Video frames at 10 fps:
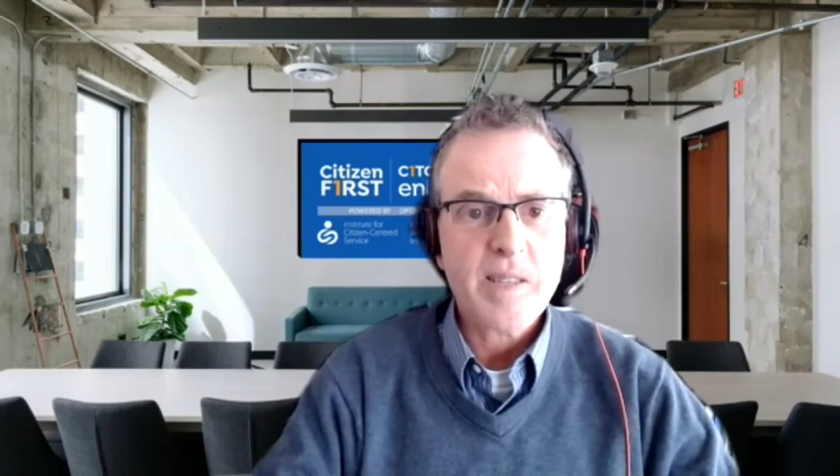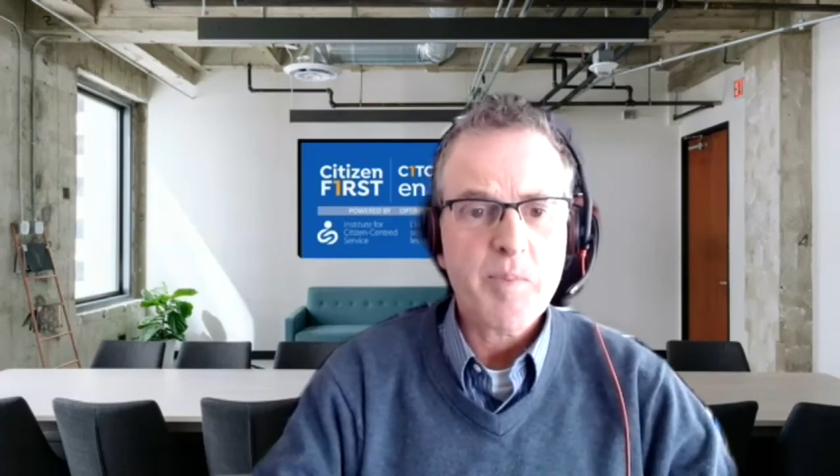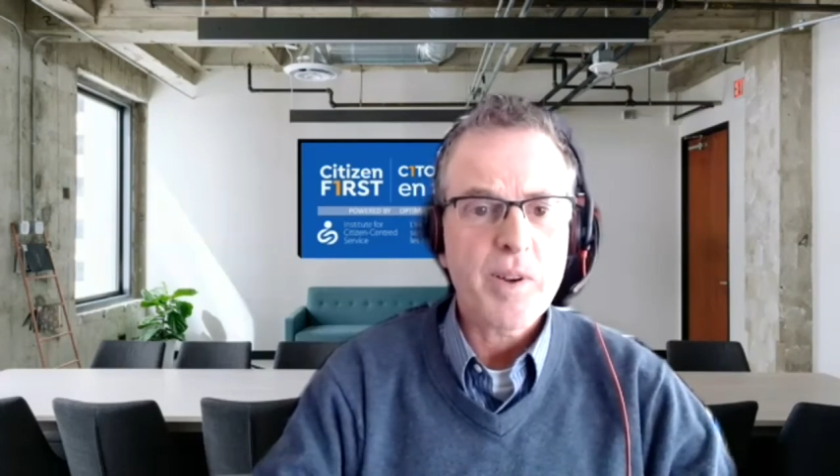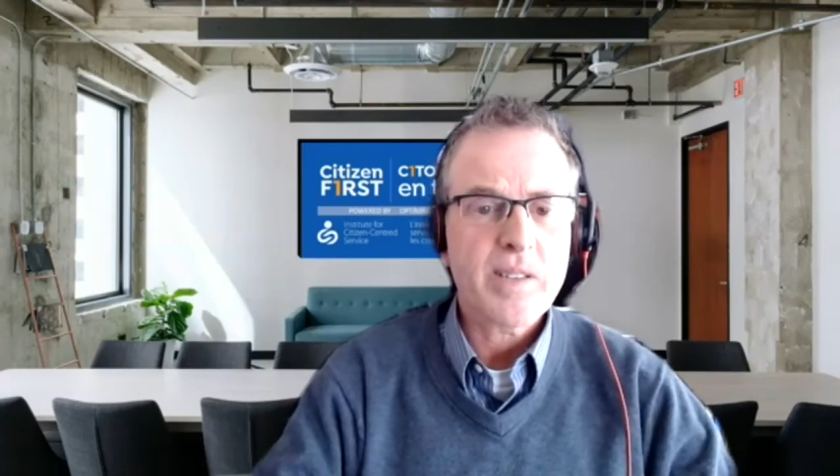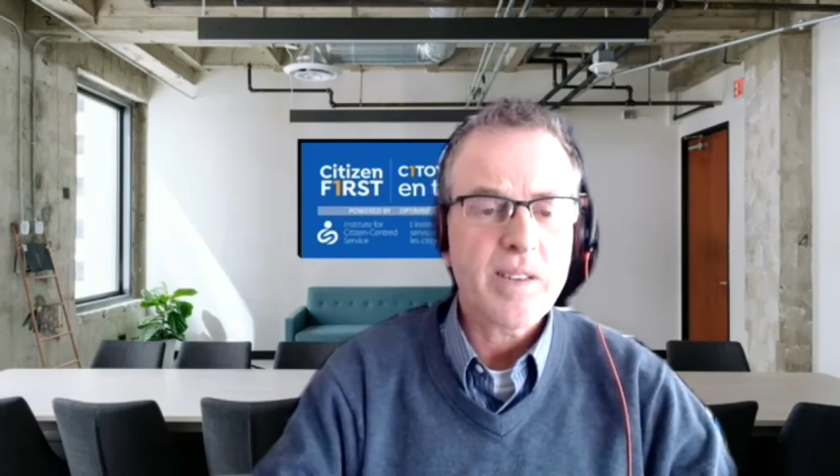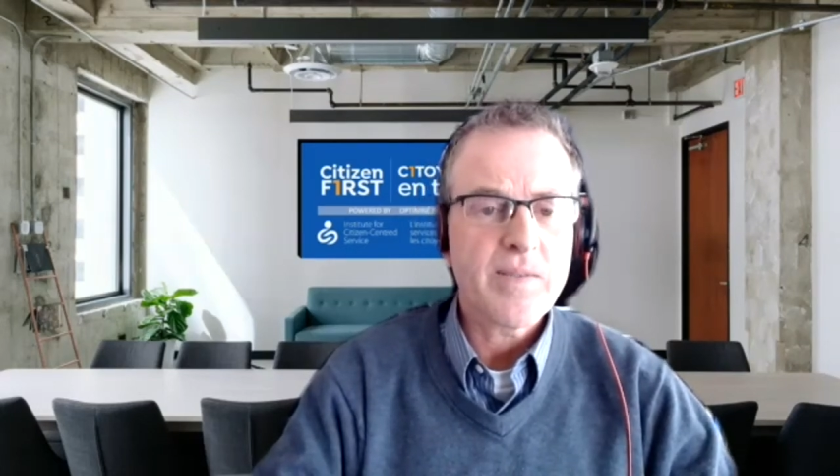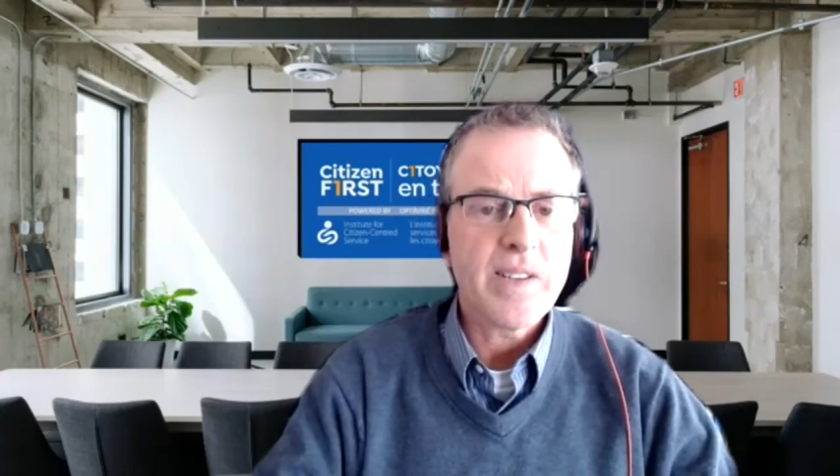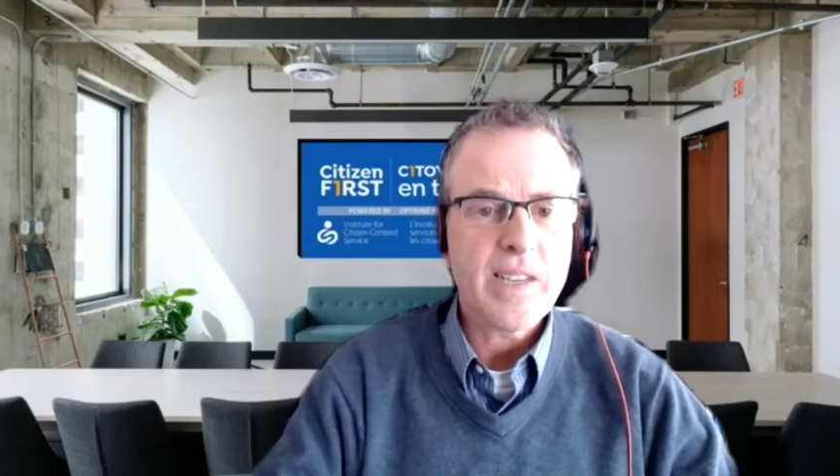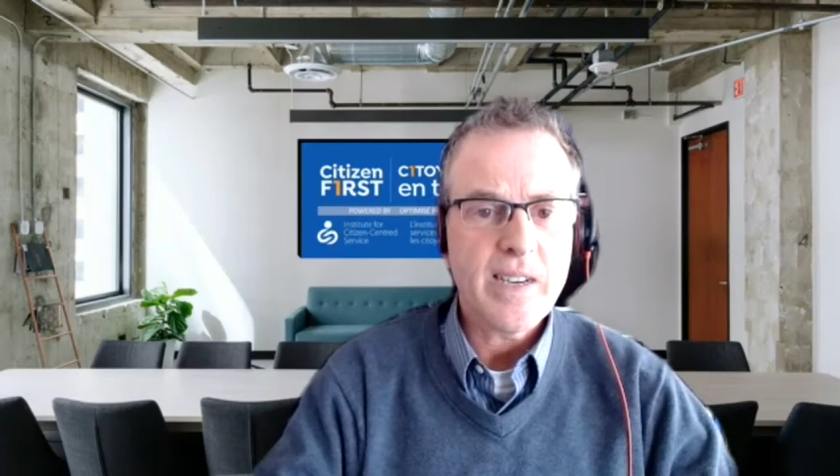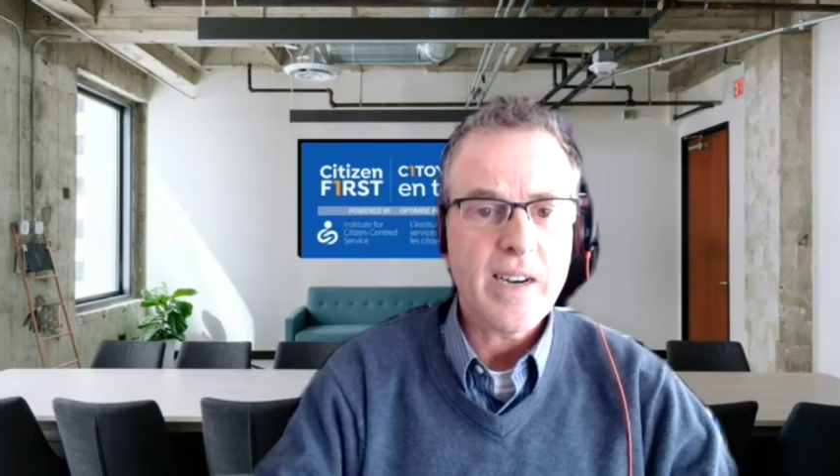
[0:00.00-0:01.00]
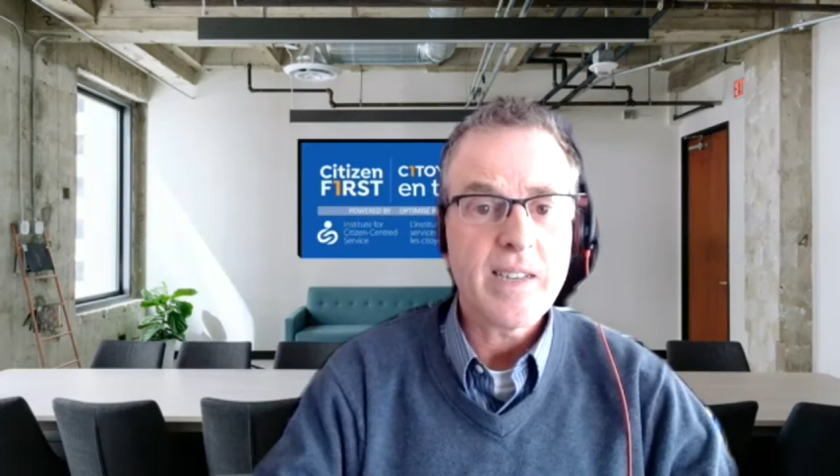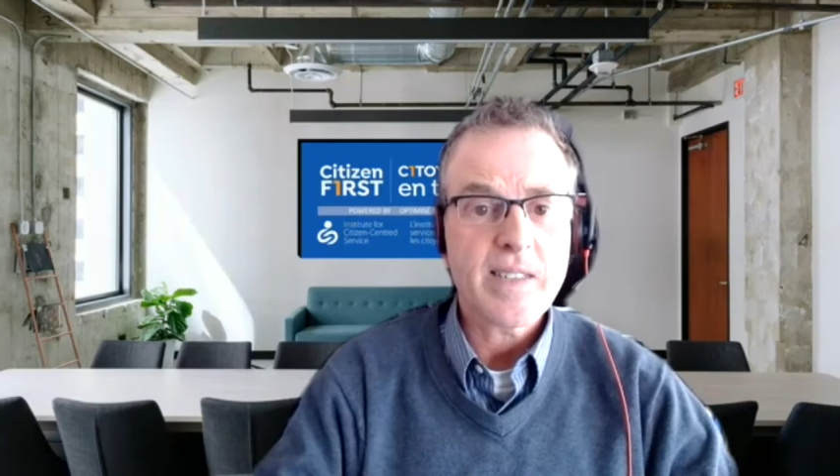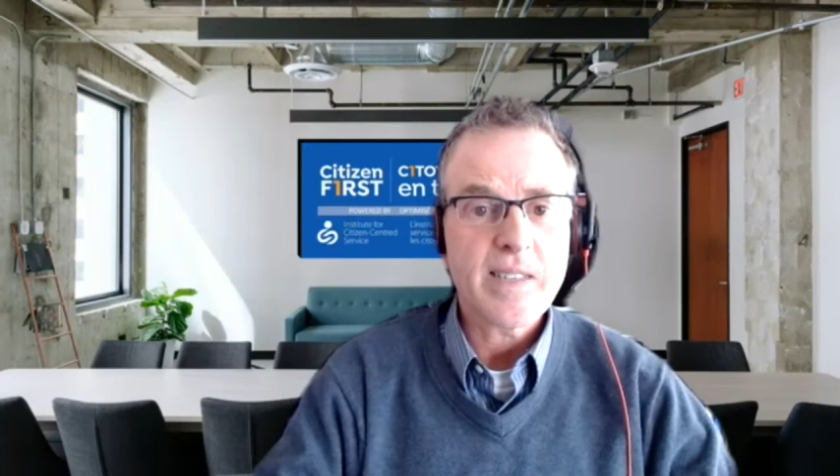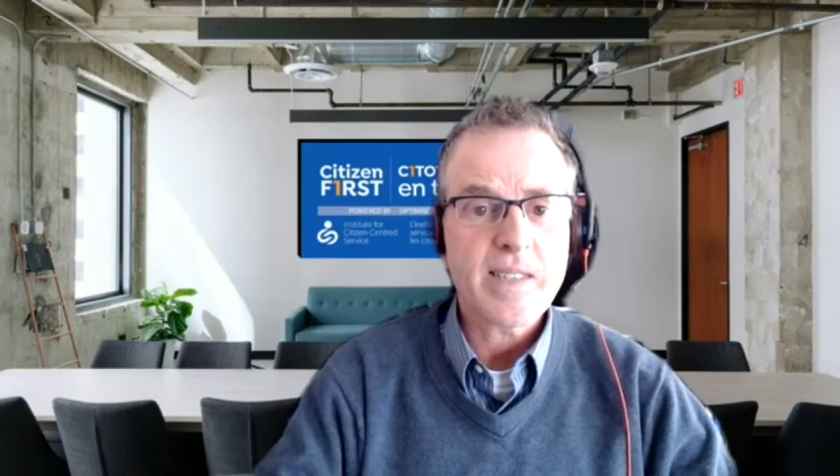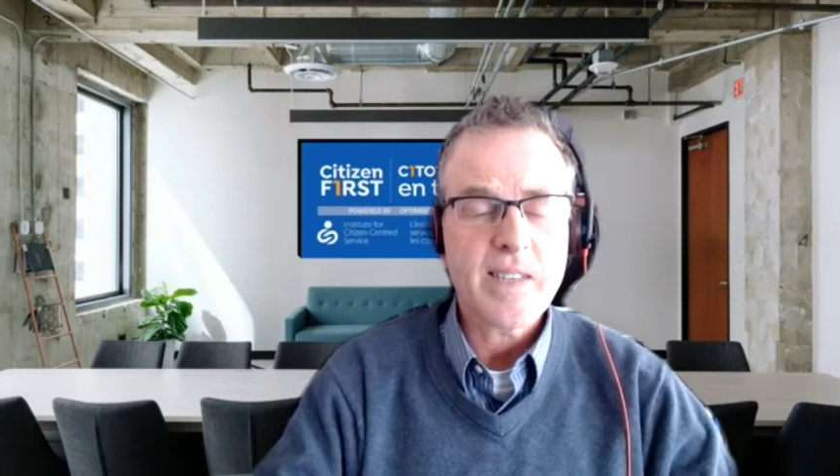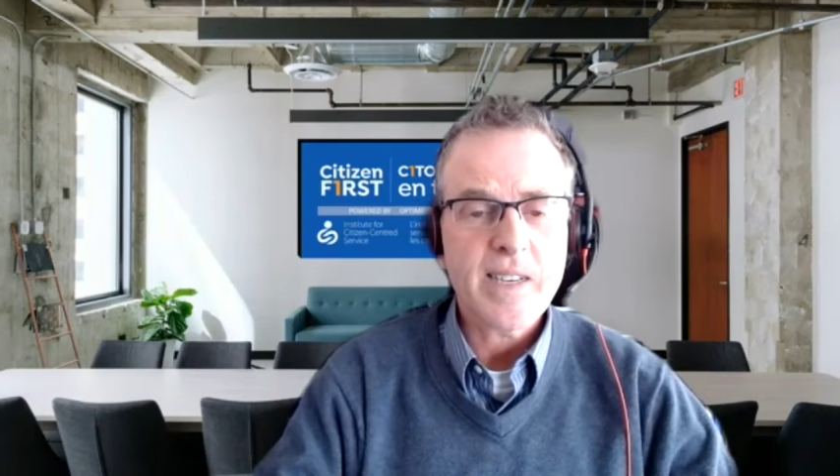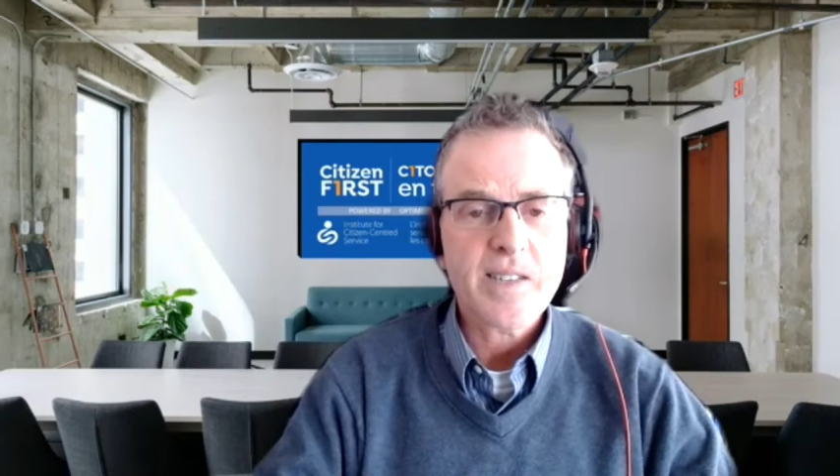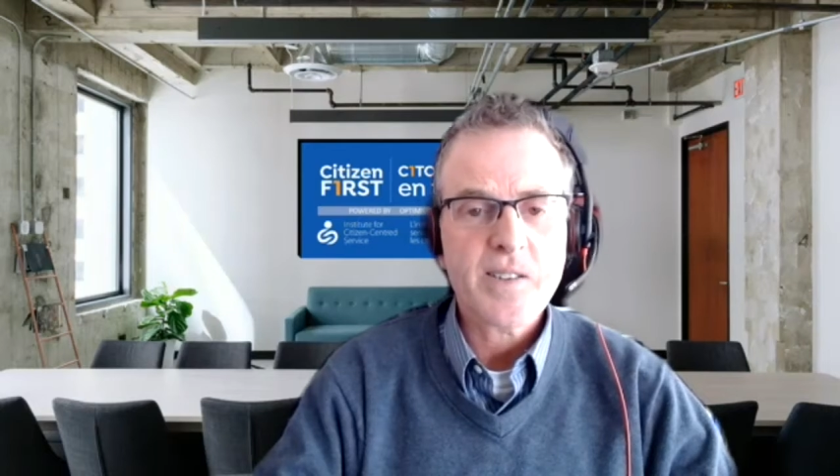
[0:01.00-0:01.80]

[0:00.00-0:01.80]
the President of the ICCS,